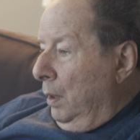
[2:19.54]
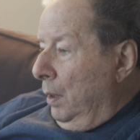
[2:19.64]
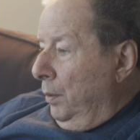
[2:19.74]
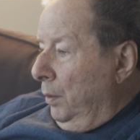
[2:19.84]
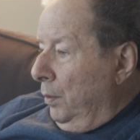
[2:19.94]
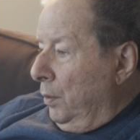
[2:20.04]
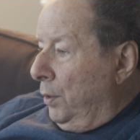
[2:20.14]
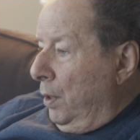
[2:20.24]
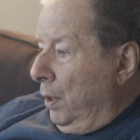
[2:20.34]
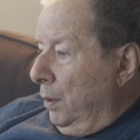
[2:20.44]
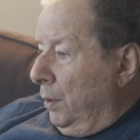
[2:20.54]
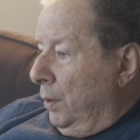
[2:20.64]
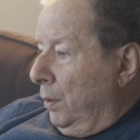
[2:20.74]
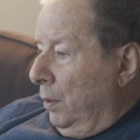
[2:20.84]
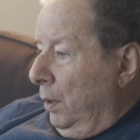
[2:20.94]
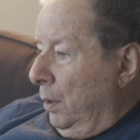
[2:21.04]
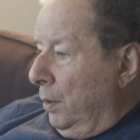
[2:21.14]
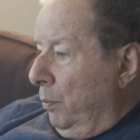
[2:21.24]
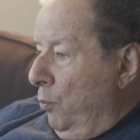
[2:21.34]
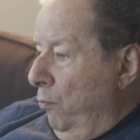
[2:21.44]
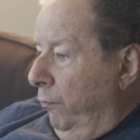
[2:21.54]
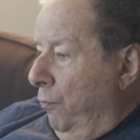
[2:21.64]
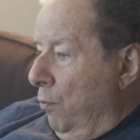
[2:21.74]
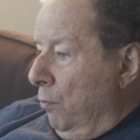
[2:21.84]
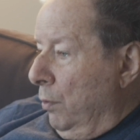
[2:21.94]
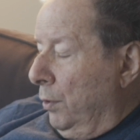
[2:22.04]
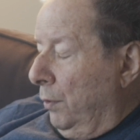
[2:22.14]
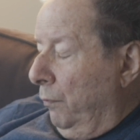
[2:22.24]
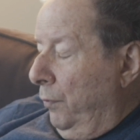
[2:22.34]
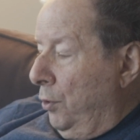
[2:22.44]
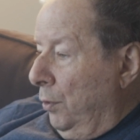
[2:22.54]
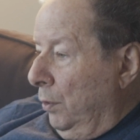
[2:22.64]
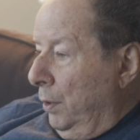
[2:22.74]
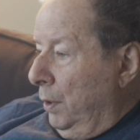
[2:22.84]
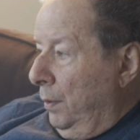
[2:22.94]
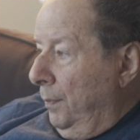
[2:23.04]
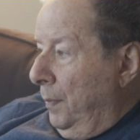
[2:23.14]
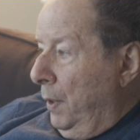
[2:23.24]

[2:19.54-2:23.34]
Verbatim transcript: I think their science has moved forward sufficiently